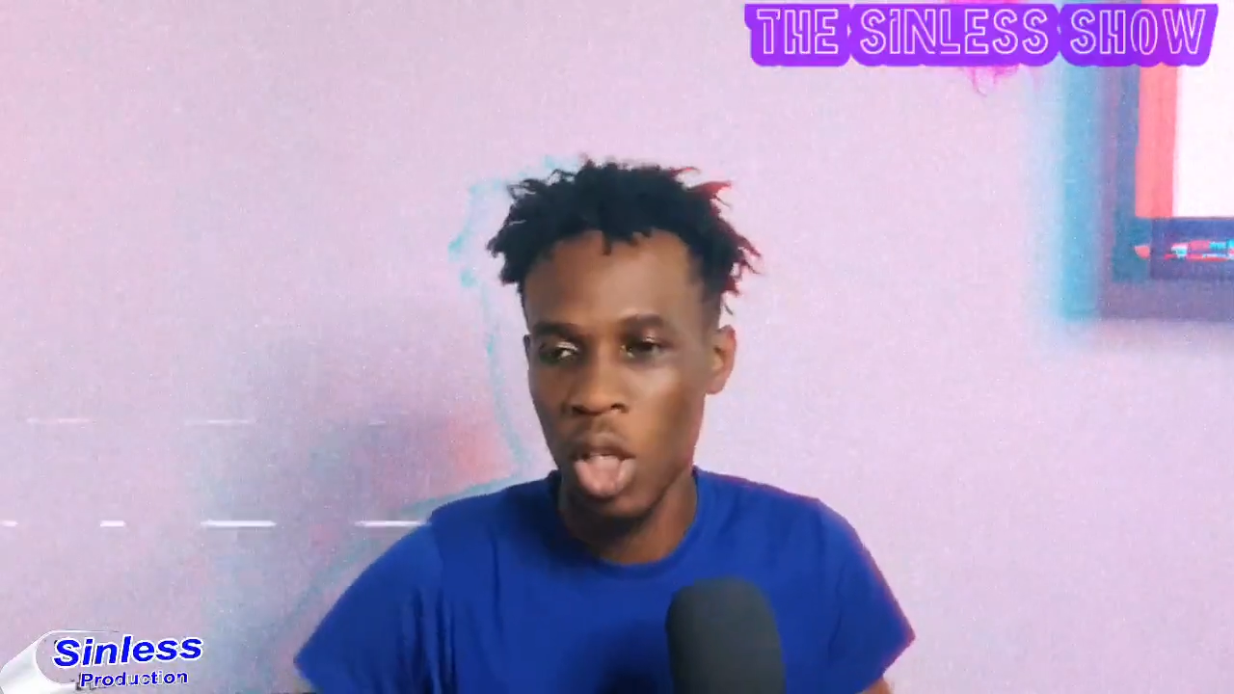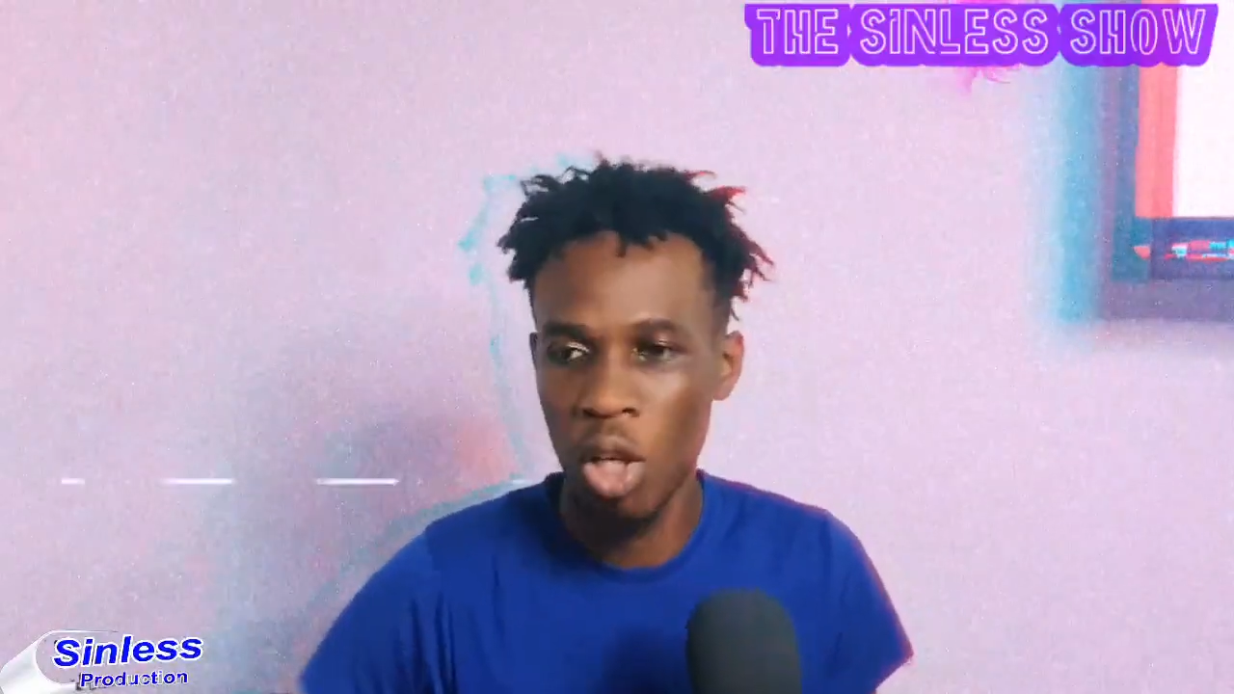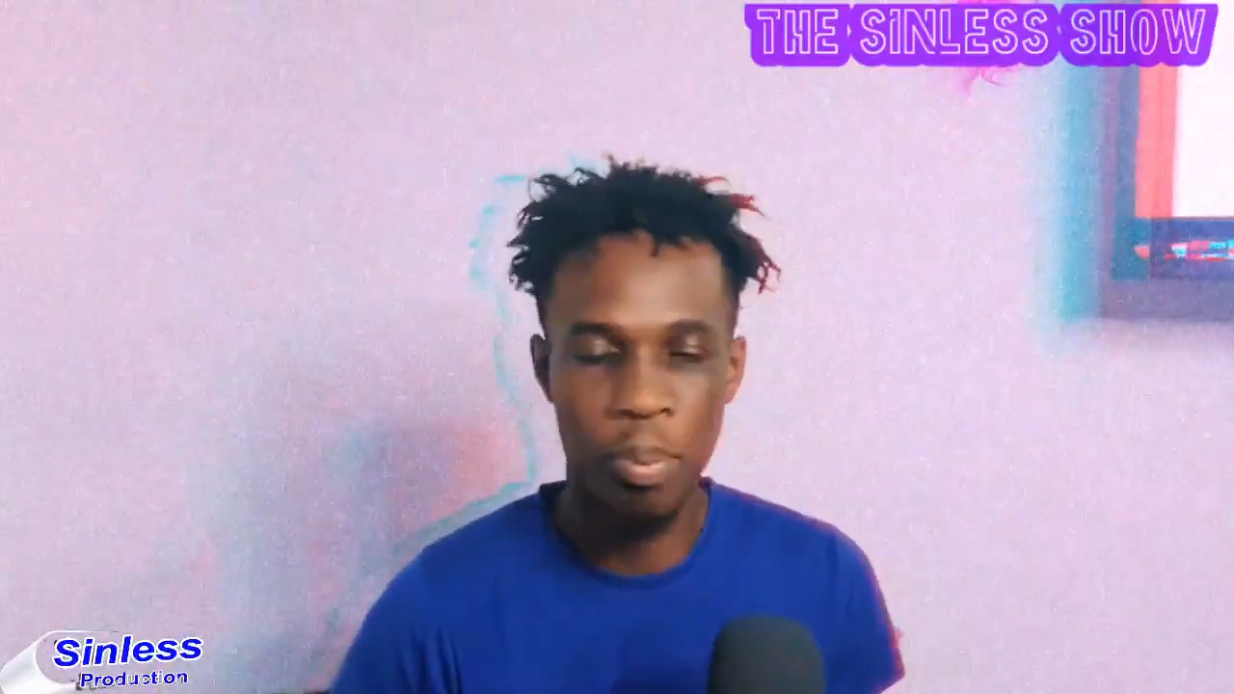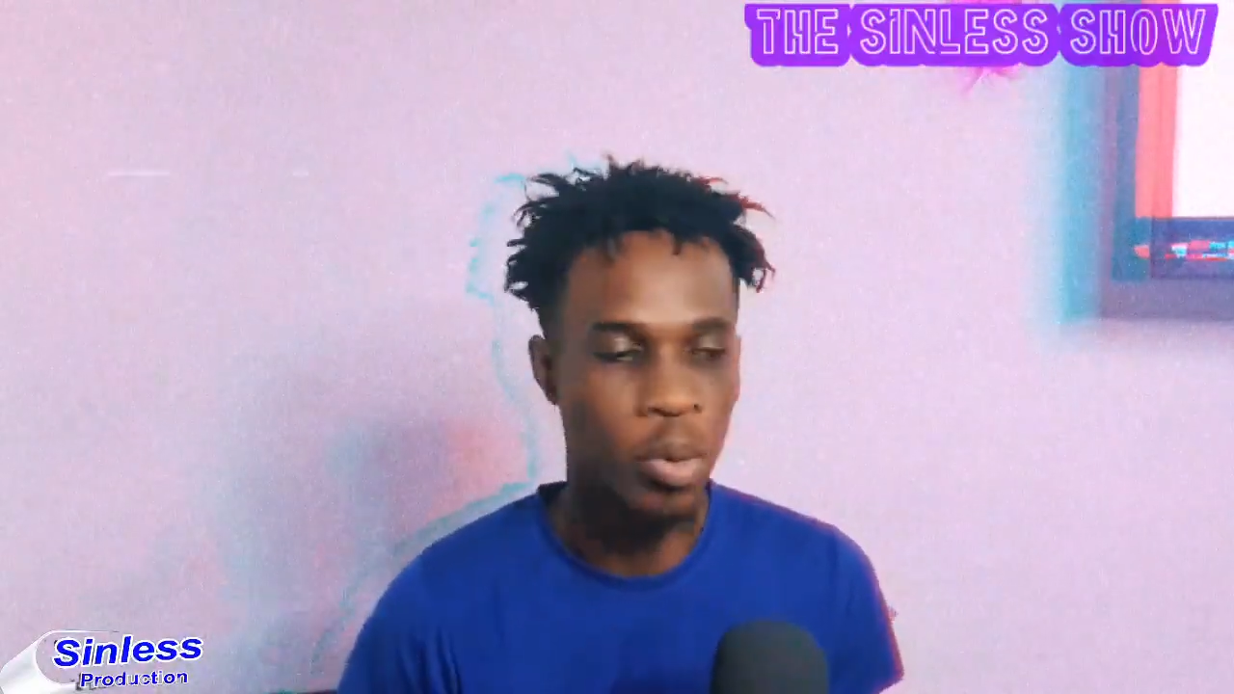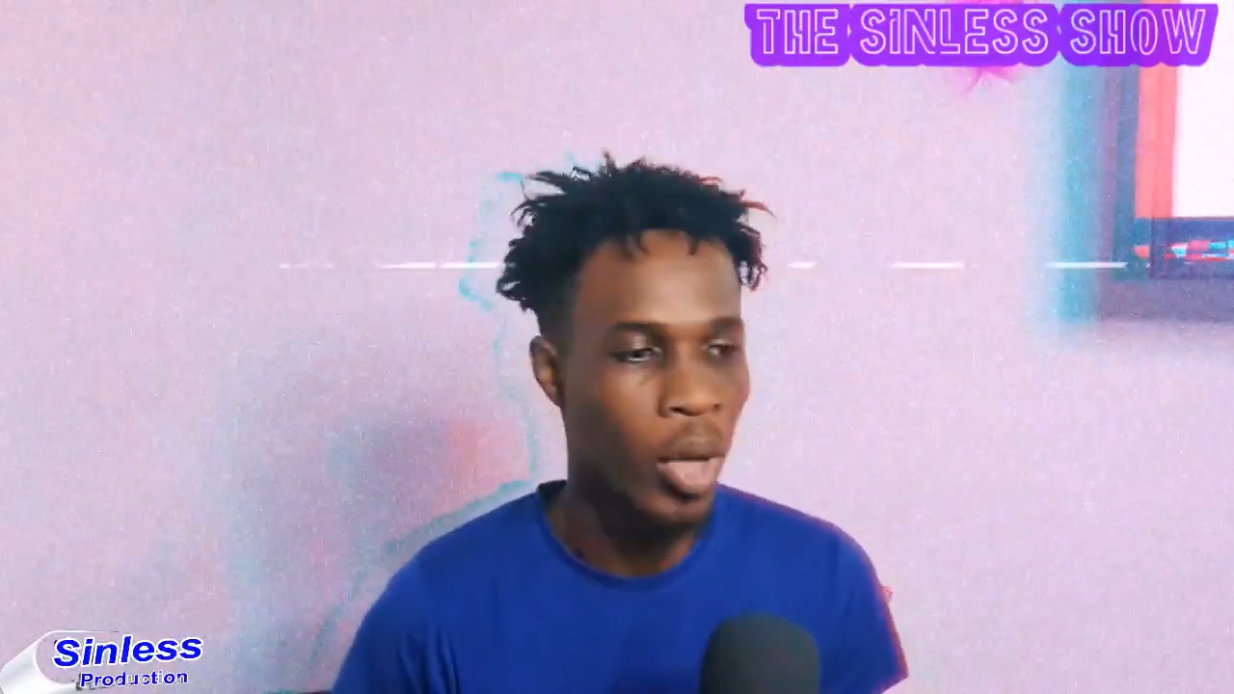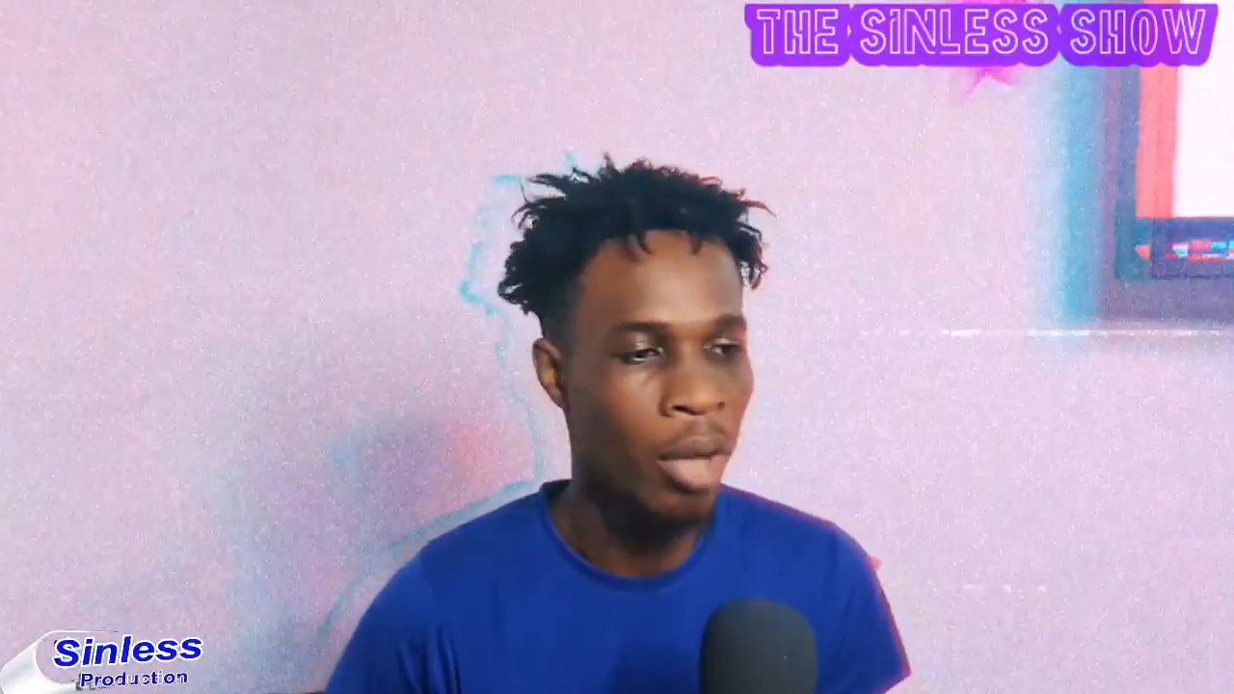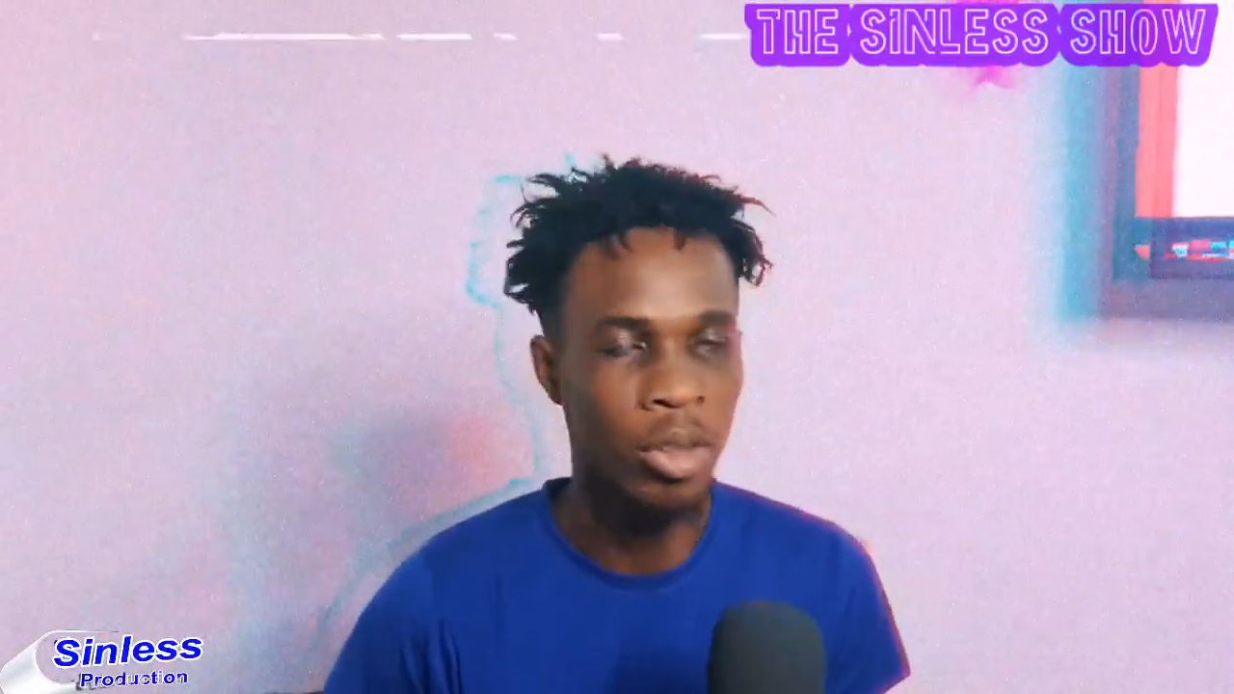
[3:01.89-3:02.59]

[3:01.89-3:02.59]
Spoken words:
And I think